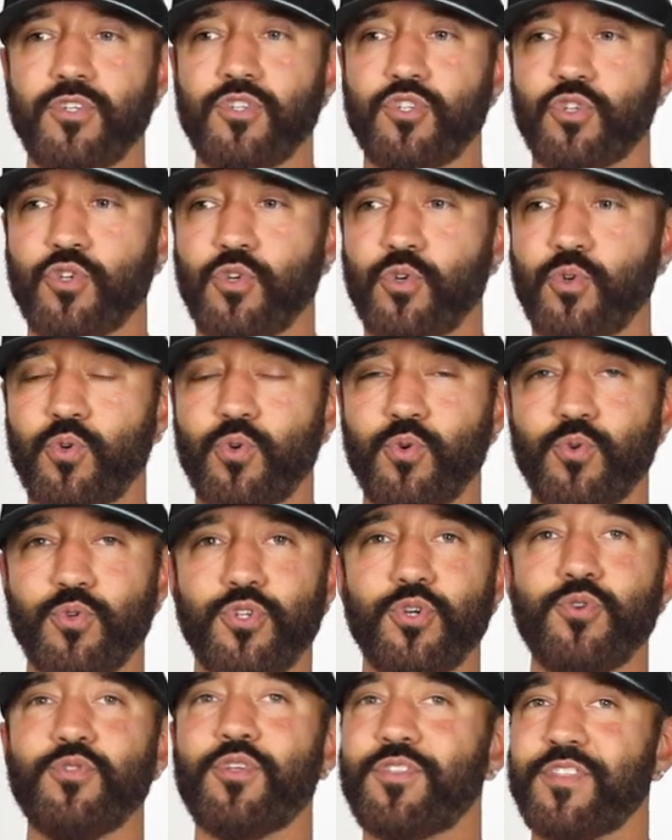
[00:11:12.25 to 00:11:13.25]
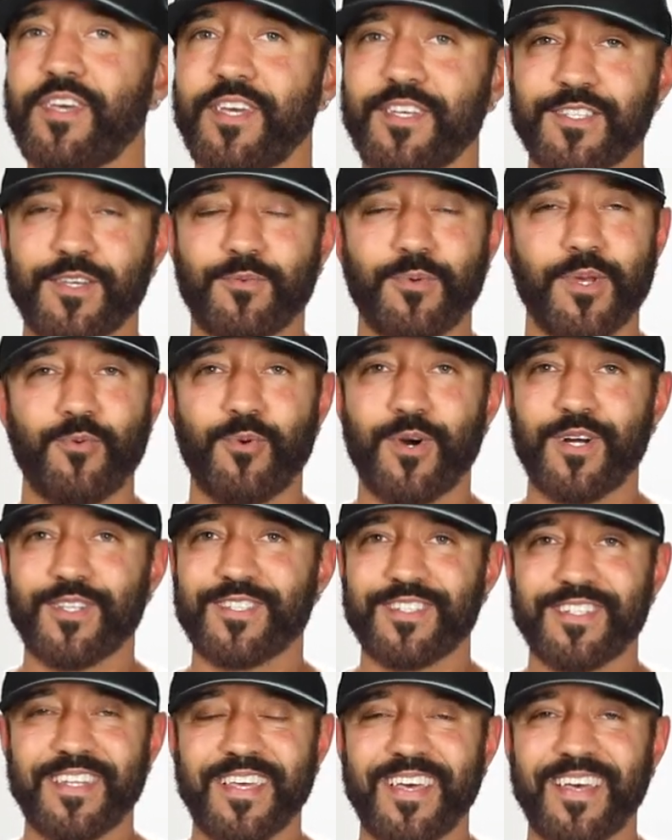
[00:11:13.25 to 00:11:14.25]
to do the things that we
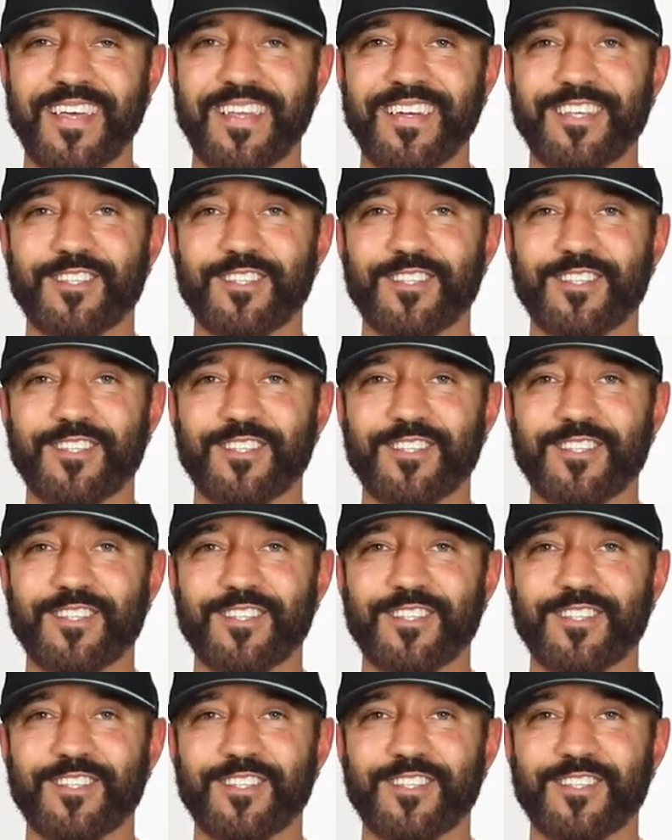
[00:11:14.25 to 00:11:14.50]
once did,